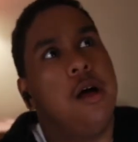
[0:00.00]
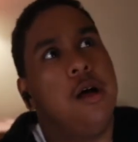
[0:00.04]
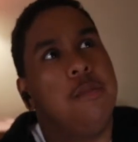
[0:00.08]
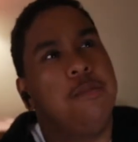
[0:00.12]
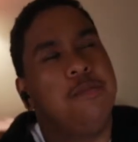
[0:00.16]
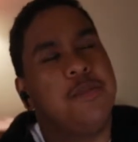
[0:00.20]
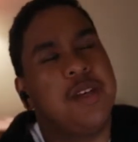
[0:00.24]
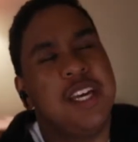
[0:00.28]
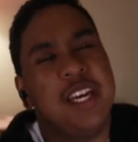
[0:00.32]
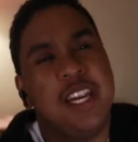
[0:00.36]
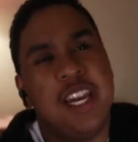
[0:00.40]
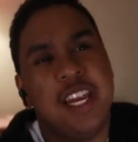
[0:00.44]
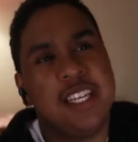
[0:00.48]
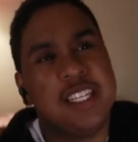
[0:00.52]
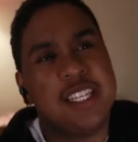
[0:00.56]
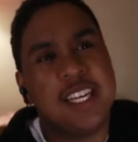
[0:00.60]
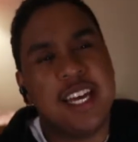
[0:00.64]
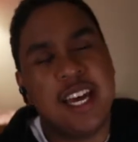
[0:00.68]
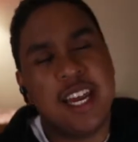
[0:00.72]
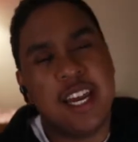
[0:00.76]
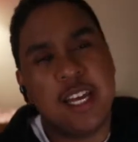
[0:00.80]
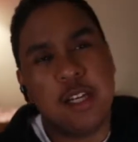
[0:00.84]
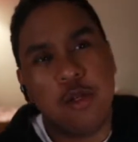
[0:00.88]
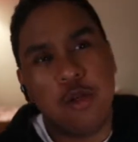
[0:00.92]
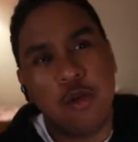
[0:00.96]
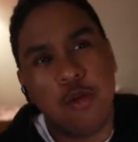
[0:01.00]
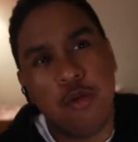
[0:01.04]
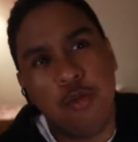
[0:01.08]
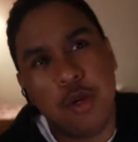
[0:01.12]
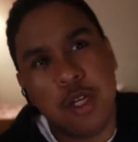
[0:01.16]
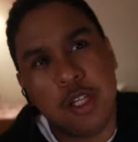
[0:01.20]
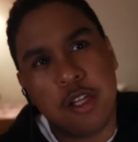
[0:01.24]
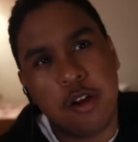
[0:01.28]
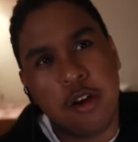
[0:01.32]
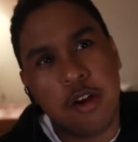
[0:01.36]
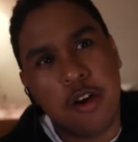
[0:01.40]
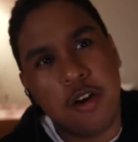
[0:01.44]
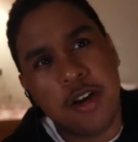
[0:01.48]
he decided to
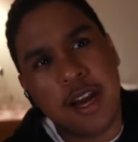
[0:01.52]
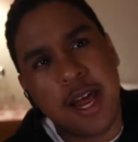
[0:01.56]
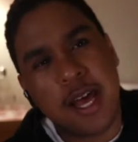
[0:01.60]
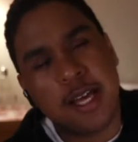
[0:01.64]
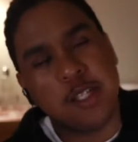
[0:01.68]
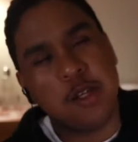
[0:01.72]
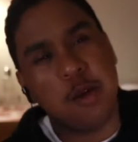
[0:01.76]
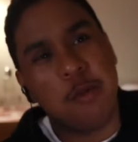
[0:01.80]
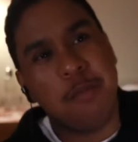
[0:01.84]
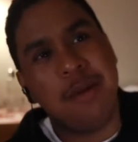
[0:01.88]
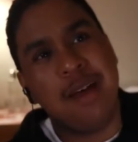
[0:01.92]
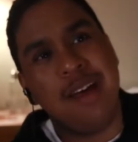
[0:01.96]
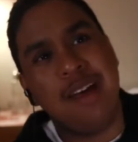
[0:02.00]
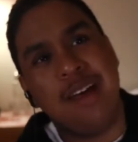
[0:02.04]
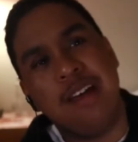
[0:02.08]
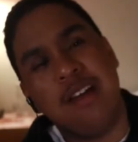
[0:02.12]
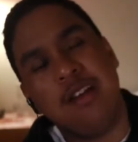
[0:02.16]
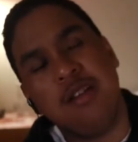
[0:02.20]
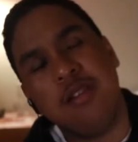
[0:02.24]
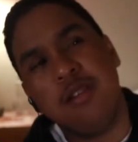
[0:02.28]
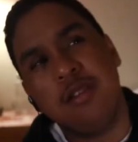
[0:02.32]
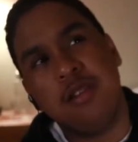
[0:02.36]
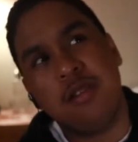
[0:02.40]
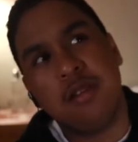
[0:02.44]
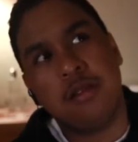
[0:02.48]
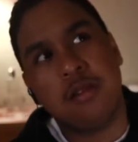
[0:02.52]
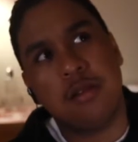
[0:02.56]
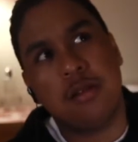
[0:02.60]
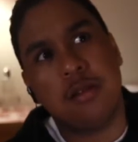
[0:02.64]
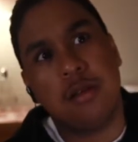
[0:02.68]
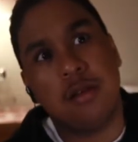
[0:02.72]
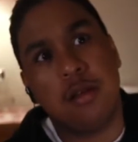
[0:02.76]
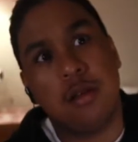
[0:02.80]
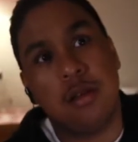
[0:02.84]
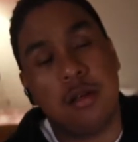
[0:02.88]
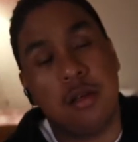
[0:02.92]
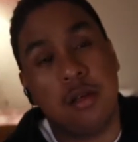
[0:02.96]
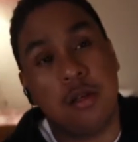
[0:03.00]
return as a man.
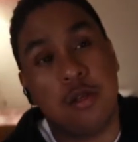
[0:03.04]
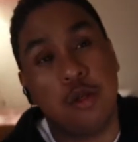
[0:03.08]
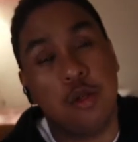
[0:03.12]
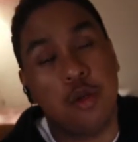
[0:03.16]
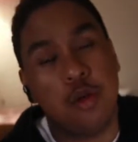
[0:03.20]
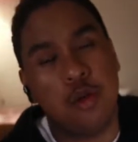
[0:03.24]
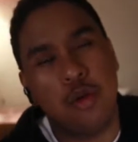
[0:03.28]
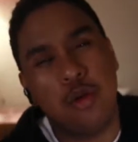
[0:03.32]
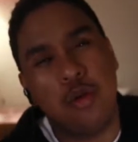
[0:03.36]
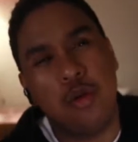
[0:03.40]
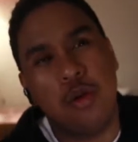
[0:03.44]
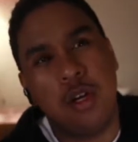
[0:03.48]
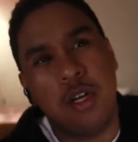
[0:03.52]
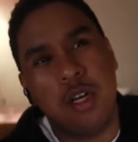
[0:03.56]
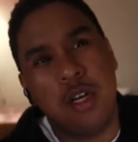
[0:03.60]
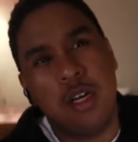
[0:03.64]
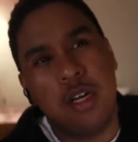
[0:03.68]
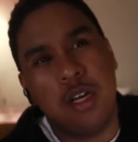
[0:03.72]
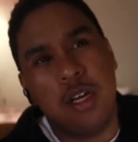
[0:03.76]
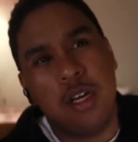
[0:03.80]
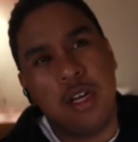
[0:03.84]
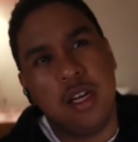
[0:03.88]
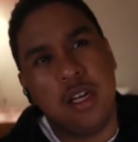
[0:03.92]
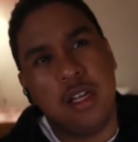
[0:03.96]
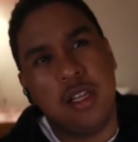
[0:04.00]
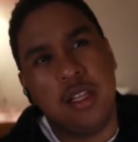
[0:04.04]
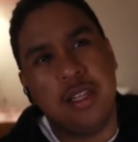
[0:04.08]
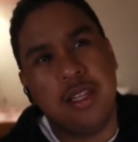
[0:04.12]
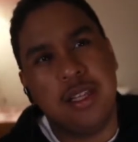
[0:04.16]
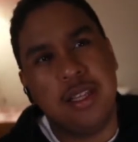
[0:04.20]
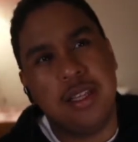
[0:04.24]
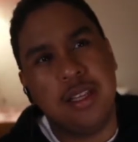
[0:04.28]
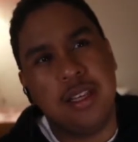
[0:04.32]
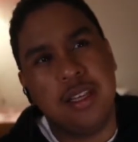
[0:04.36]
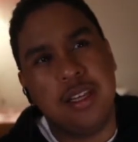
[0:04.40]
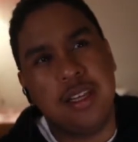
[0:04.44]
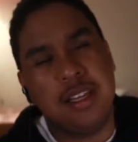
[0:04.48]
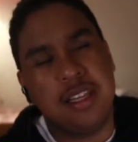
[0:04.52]
So
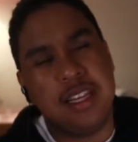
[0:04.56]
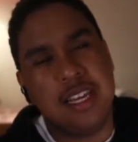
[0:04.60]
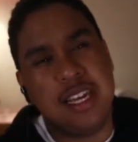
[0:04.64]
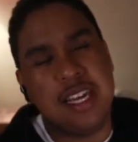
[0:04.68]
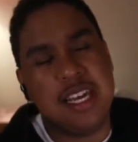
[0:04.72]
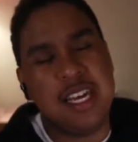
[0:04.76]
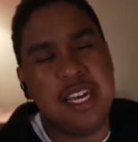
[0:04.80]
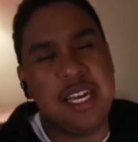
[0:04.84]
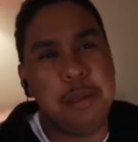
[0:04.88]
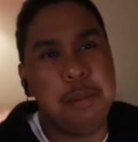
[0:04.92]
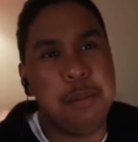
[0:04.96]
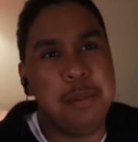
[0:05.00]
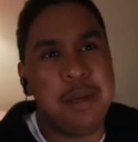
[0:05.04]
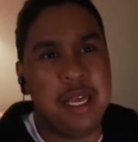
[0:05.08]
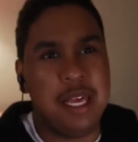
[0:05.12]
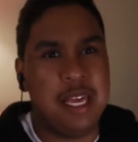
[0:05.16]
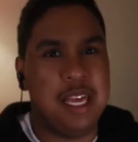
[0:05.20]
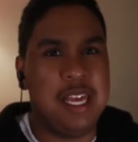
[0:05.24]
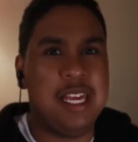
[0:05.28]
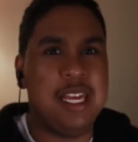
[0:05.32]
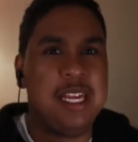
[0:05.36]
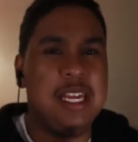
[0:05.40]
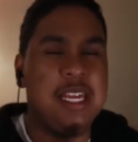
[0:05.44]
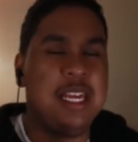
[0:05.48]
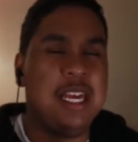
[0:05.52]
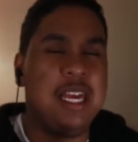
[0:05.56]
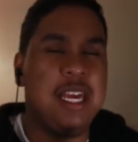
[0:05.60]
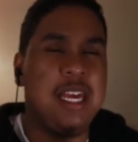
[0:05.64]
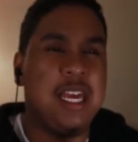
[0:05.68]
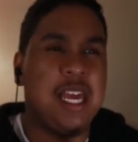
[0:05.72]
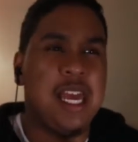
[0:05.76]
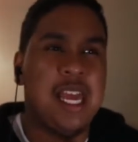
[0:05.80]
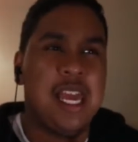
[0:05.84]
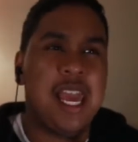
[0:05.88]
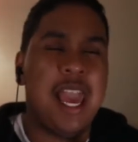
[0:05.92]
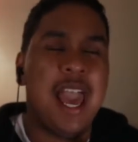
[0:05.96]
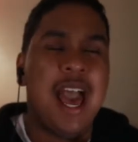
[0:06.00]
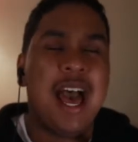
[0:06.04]

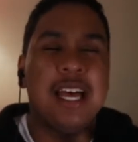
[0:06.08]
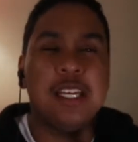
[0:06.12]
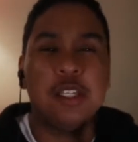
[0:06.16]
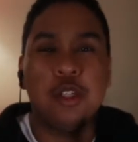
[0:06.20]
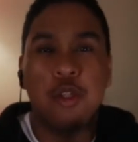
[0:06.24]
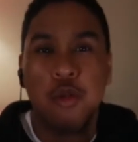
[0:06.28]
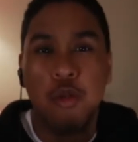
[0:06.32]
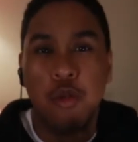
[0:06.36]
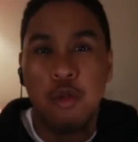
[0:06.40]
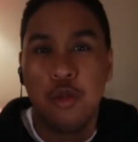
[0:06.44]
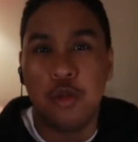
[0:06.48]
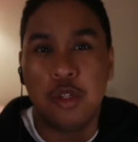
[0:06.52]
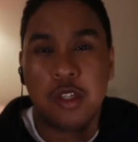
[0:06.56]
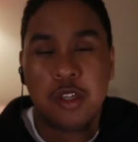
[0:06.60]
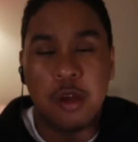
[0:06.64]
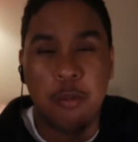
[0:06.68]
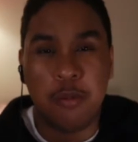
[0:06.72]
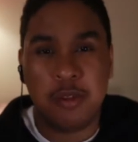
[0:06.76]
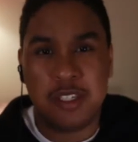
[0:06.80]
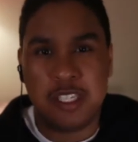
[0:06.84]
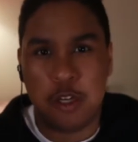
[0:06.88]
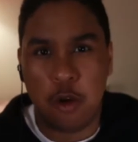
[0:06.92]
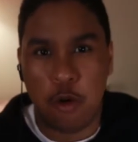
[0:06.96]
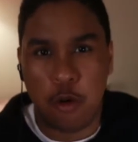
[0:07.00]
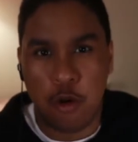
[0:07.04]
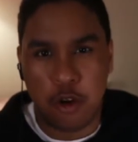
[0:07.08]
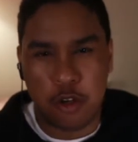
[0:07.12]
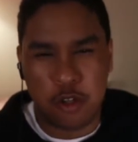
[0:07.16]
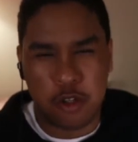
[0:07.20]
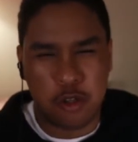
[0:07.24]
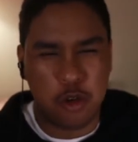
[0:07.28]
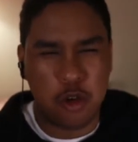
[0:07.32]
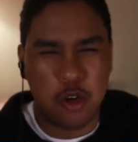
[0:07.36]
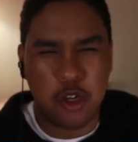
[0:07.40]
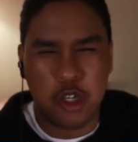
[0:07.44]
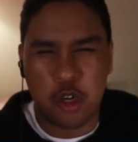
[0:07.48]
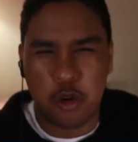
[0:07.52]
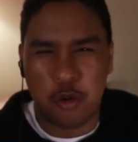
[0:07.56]
he has to do some
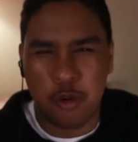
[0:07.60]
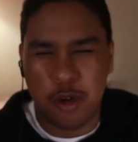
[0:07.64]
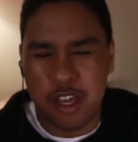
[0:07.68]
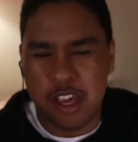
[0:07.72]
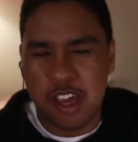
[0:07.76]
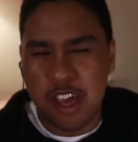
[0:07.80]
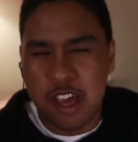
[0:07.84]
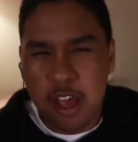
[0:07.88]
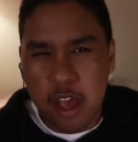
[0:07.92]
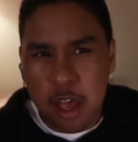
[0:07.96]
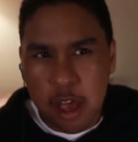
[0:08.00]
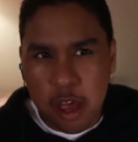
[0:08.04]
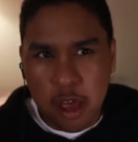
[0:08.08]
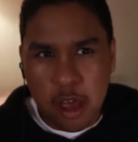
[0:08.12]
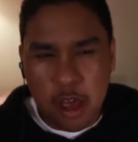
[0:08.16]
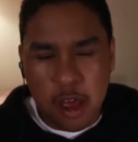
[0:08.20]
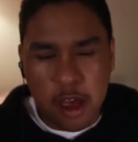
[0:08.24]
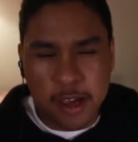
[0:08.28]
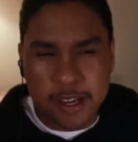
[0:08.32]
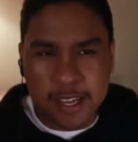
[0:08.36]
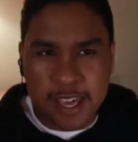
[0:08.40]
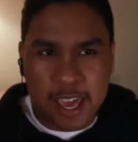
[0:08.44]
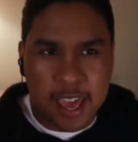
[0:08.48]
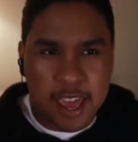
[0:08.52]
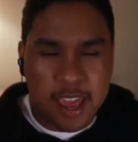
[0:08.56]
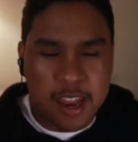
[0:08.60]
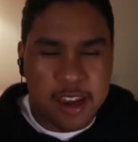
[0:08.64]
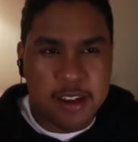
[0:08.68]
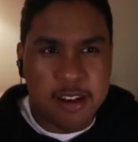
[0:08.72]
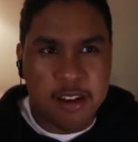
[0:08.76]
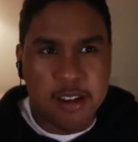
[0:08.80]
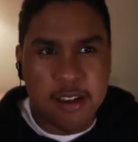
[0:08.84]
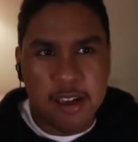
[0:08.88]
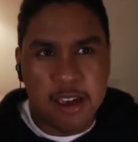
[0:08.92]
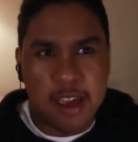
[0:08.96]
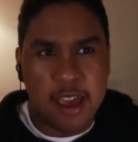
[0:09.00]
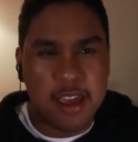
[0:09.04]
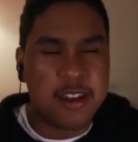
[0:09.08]
surgery again.
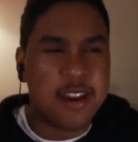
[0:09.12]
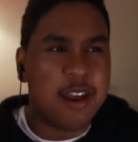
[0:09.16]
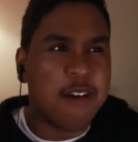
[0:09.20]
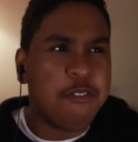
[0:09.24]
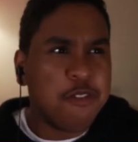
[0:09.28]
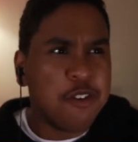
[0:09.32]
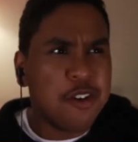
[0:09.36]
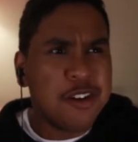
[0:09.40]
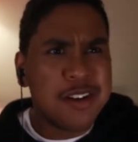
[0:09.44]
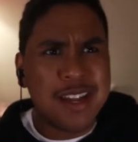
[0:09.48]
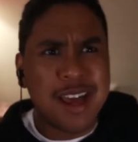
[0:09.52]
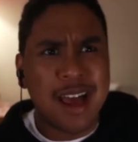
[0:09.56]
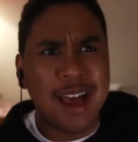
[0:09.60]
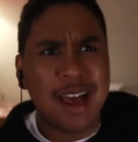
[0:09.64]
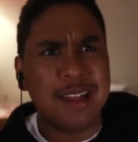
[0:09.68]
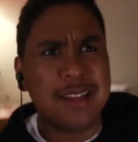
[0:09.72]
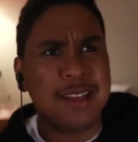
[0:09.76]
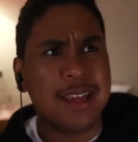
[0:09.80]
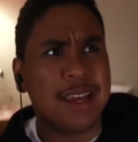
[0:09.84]
And after that,